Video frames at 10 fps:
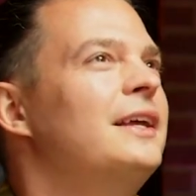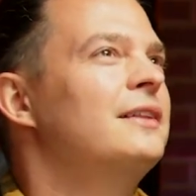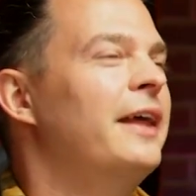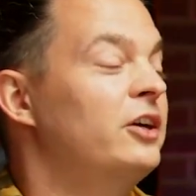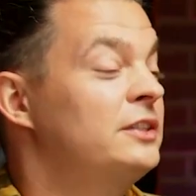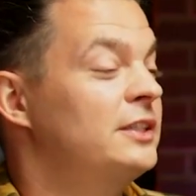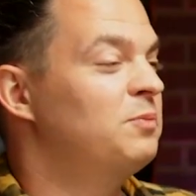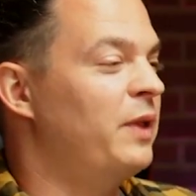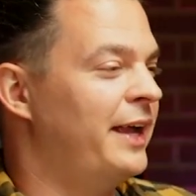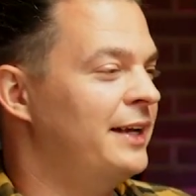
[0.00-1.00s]
Larys's
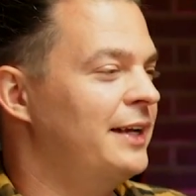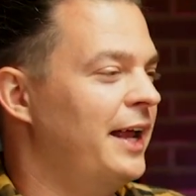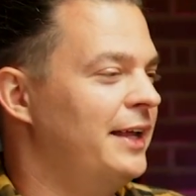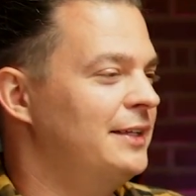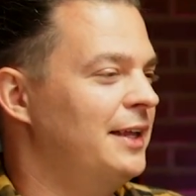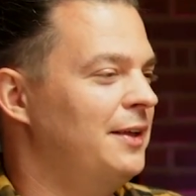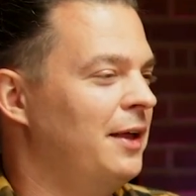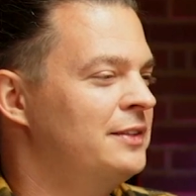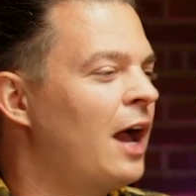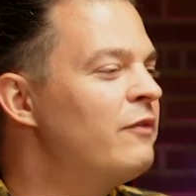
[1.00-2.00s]
plan?
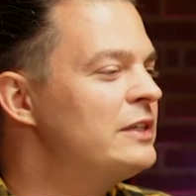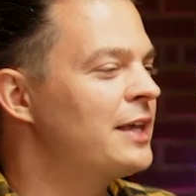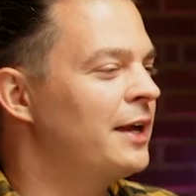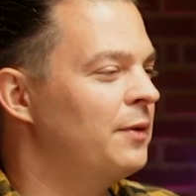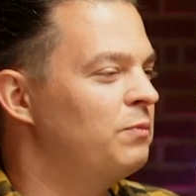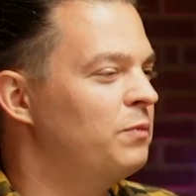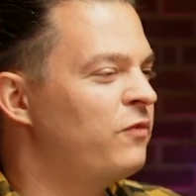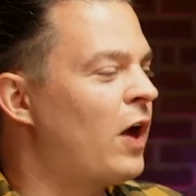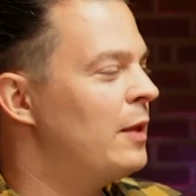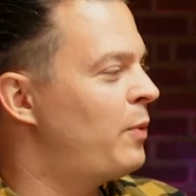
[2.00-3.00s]
It's obviously going to
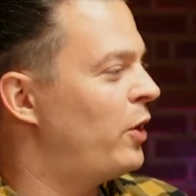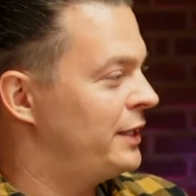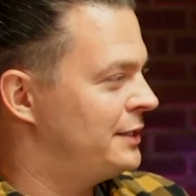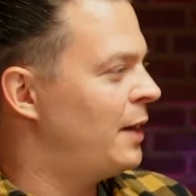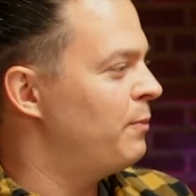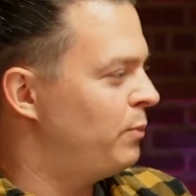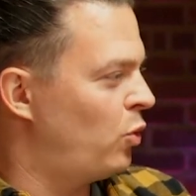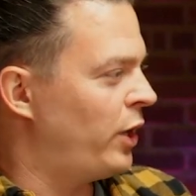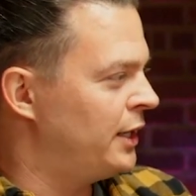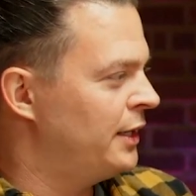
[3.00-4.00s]
fall apart at some
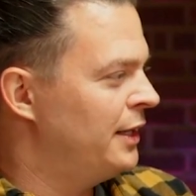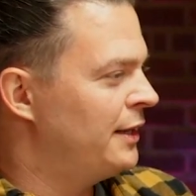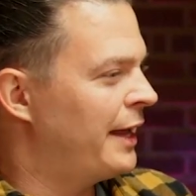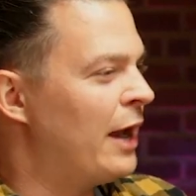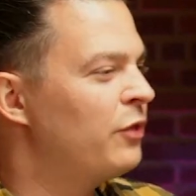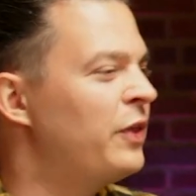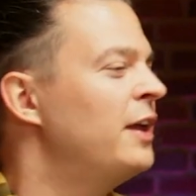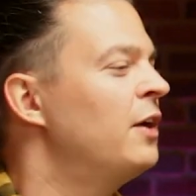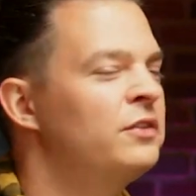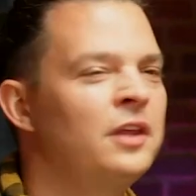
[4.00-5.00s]
point. Like, I don't
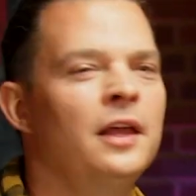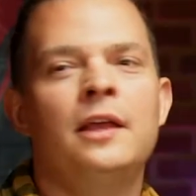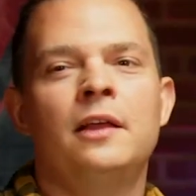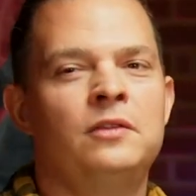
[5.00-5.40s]
think it might.